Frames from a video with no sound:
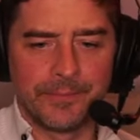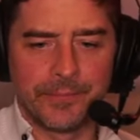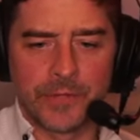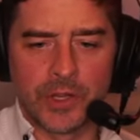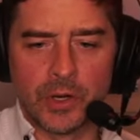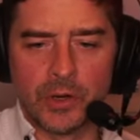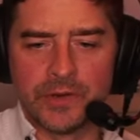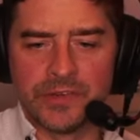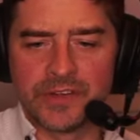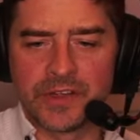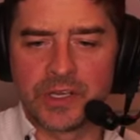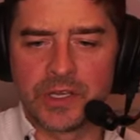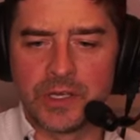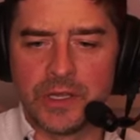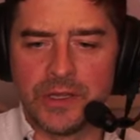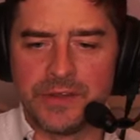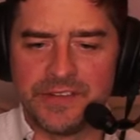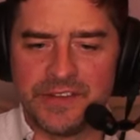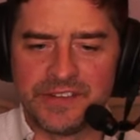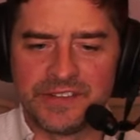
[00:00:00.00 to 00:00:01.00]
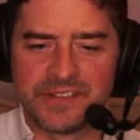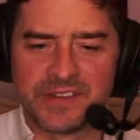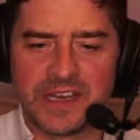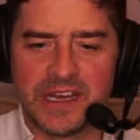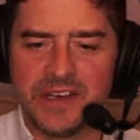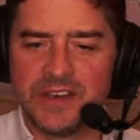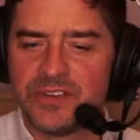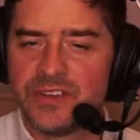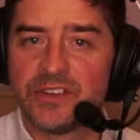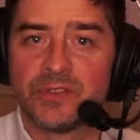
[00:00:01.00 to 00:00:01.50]
Or is this
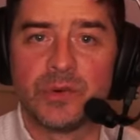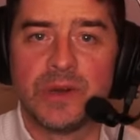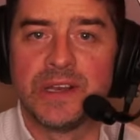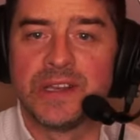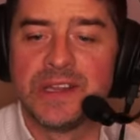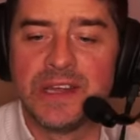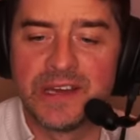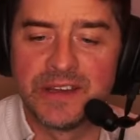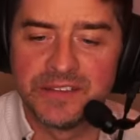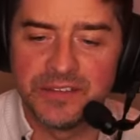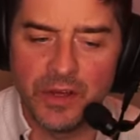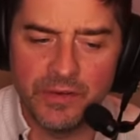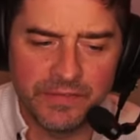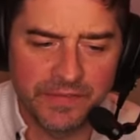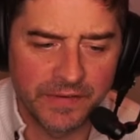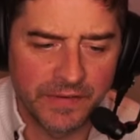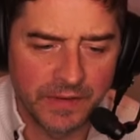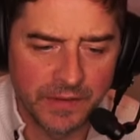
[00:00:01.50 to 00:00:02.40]
kind of just where it kicks off?